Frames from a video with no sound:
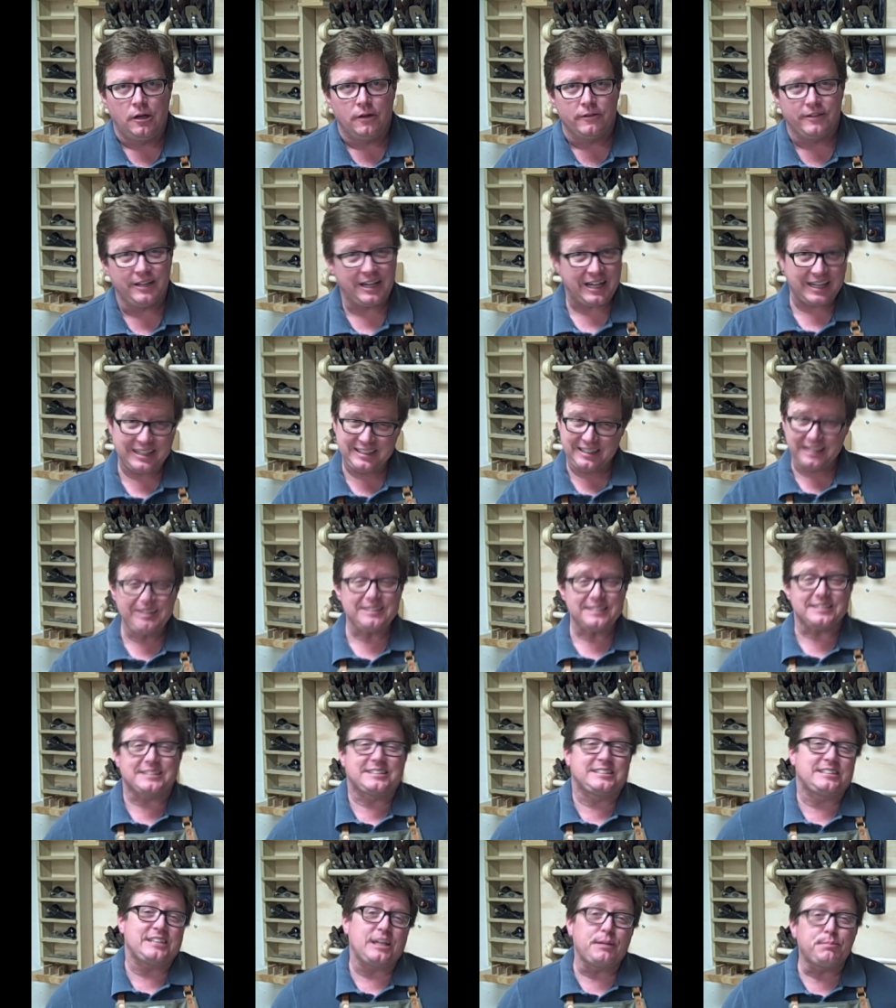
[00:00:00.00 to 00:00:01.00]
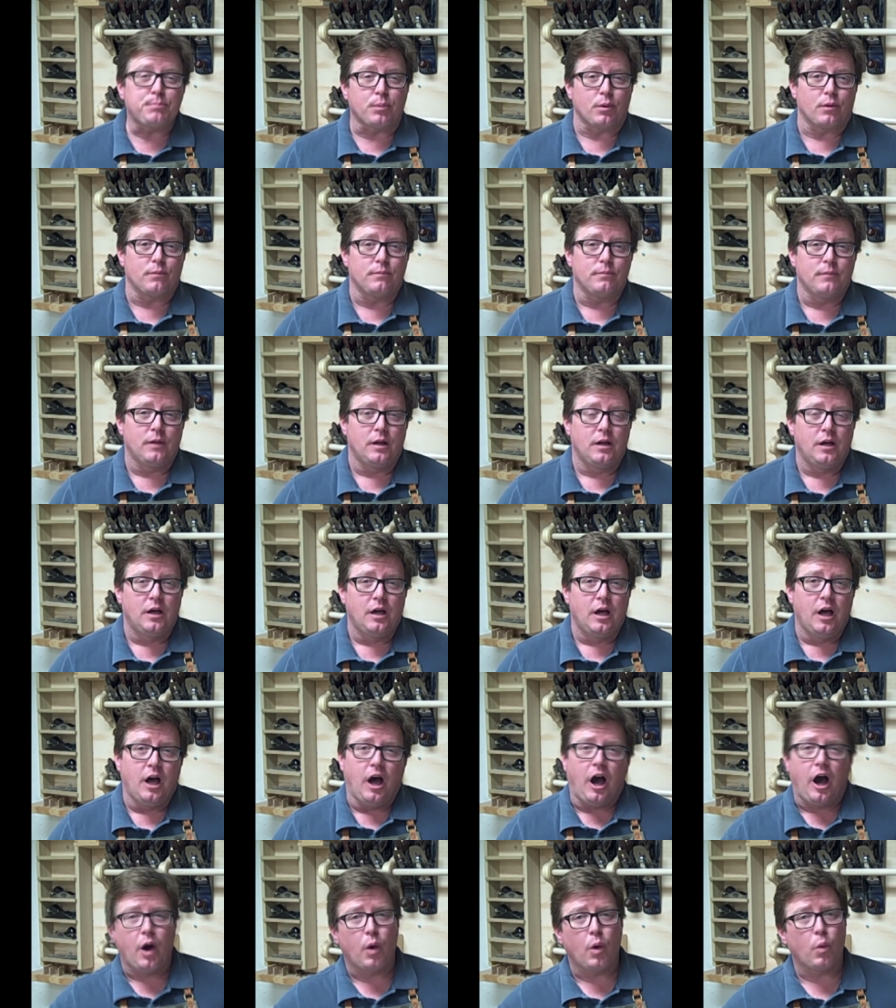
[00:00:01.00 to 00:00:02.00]
The idea is simple.
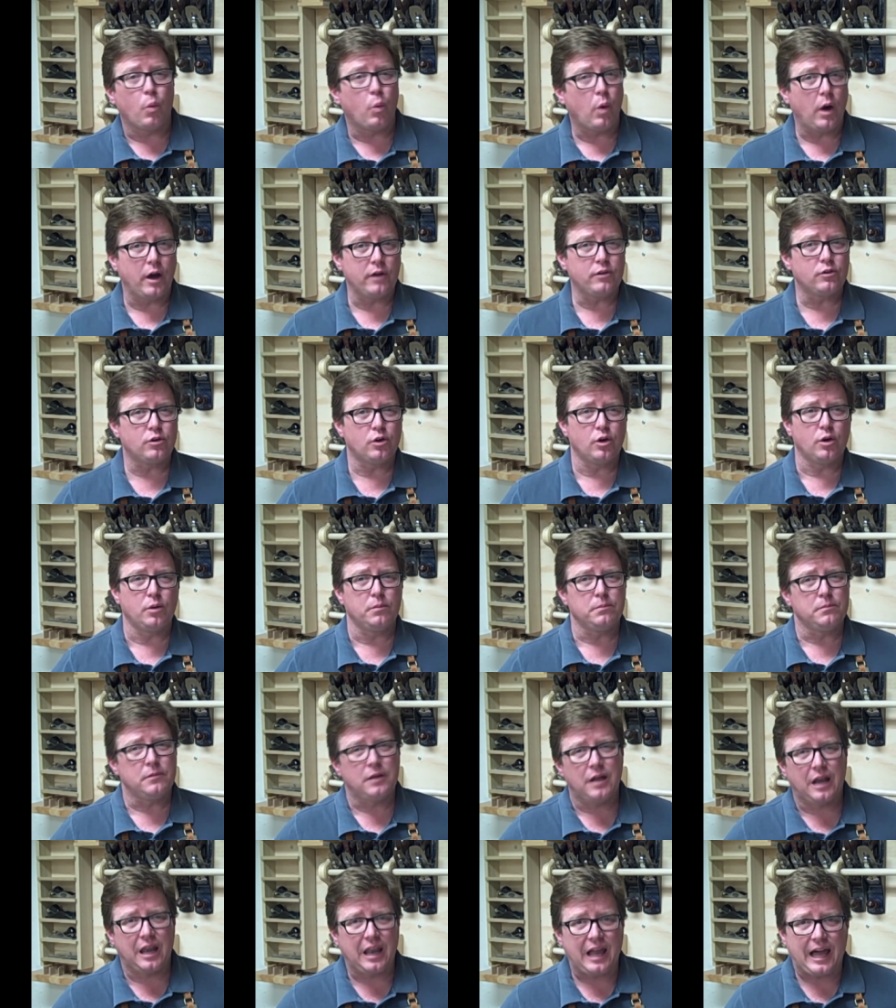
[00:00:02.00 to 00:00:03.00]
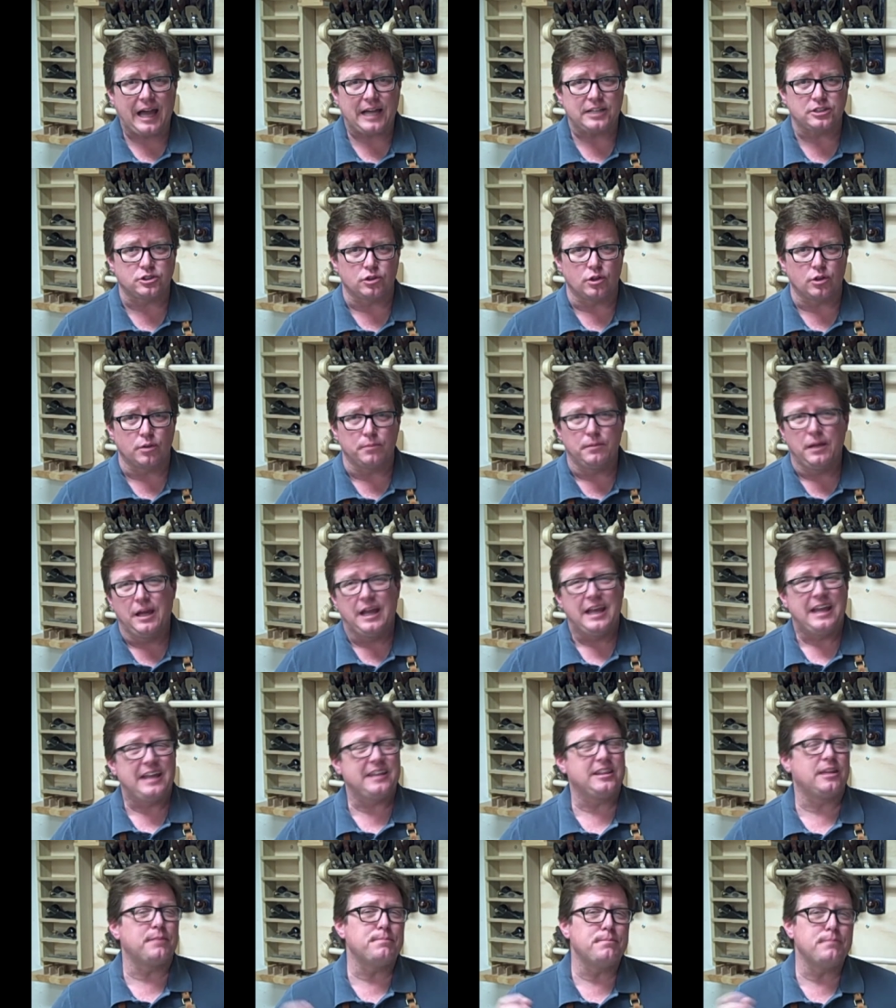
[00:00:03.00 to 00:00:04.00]
A one-room classroom
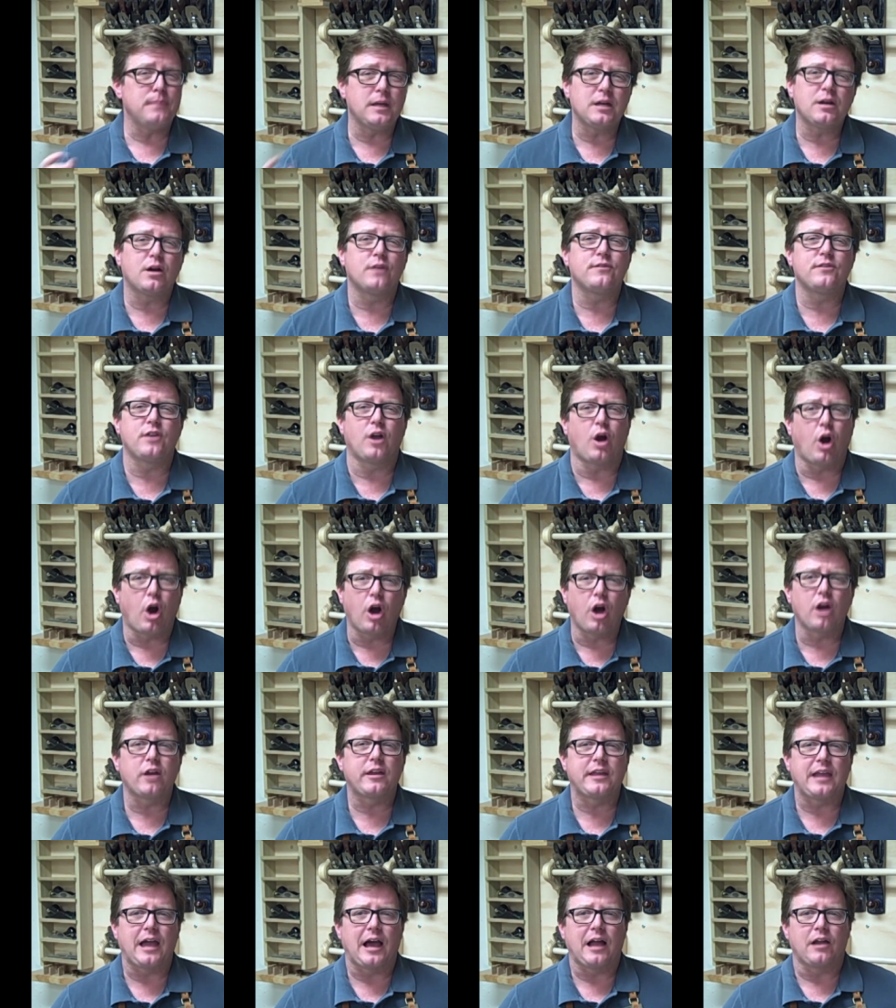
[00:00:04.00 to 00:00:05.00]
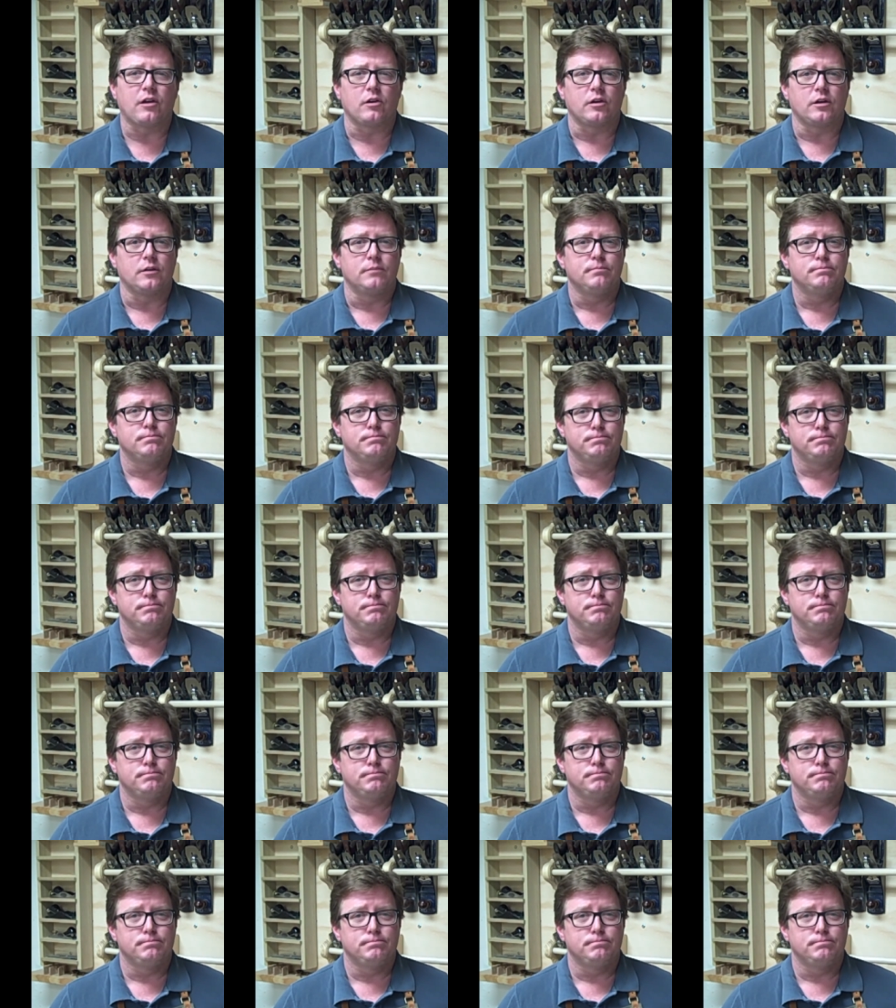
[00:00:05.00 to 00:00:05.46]
in the middle of an art gallery,